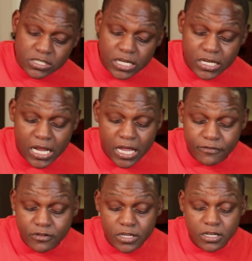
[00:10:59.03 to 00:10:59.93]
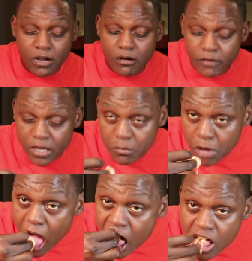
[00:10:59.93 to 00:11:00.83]
check it out if you ain't already,
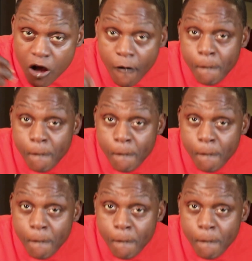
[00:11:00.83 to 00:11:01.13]
but.